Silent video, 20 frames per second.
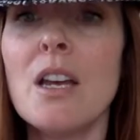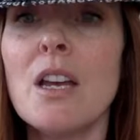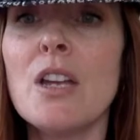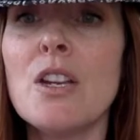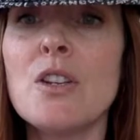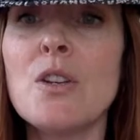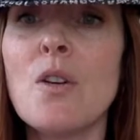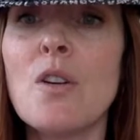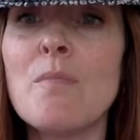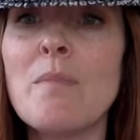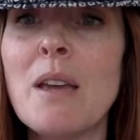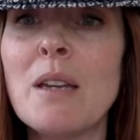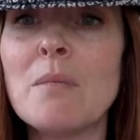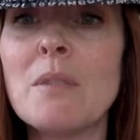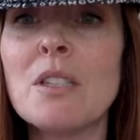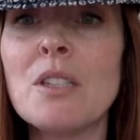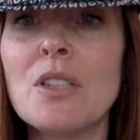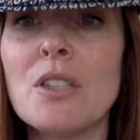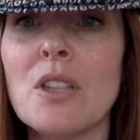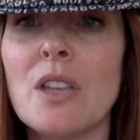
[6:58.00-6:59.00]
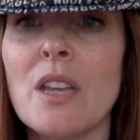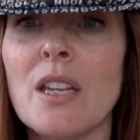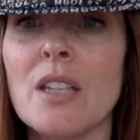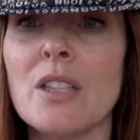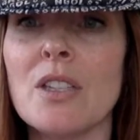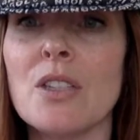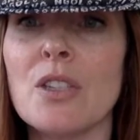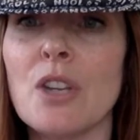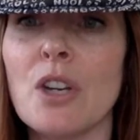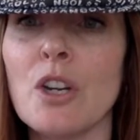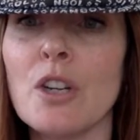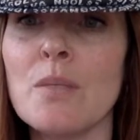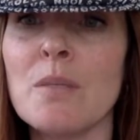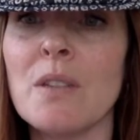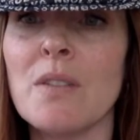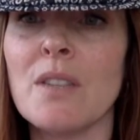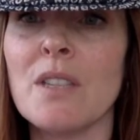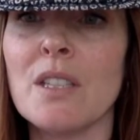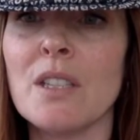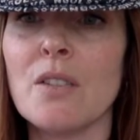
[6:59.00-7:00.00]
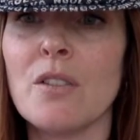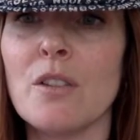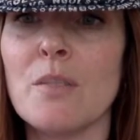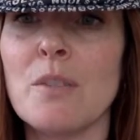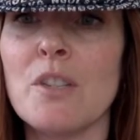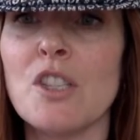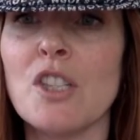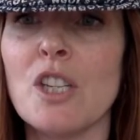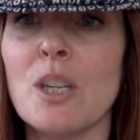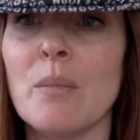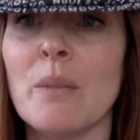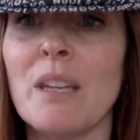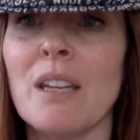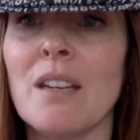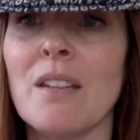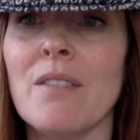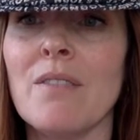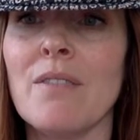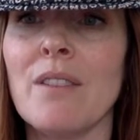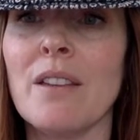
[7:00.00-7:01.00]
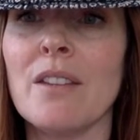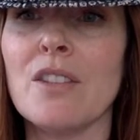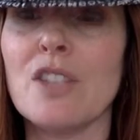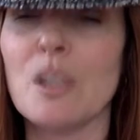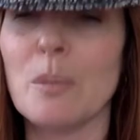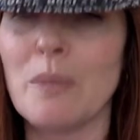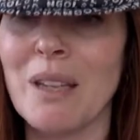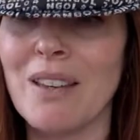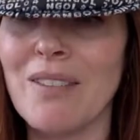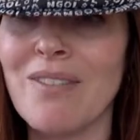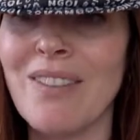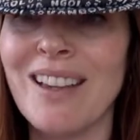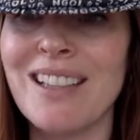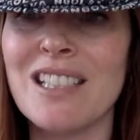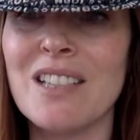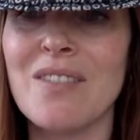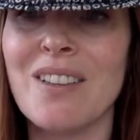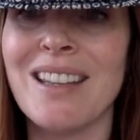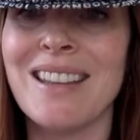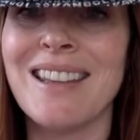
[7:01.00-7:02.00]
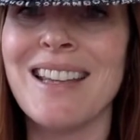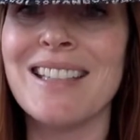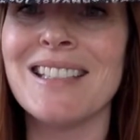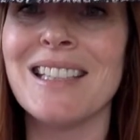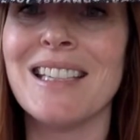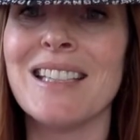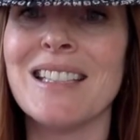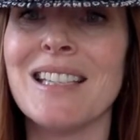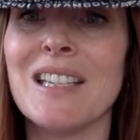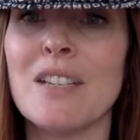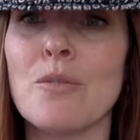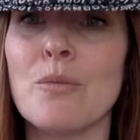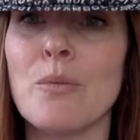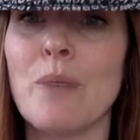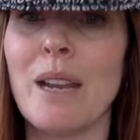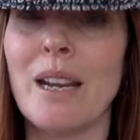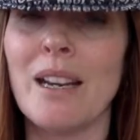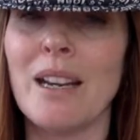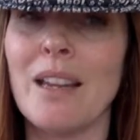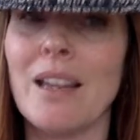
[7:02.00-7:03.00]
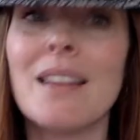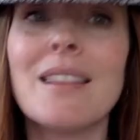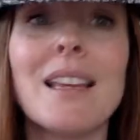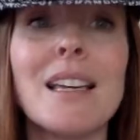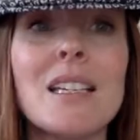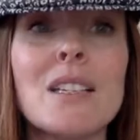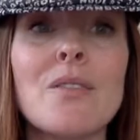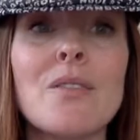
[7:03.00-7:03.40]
No amendment to the terms of this agreement shall be effective unless it is in writing. That is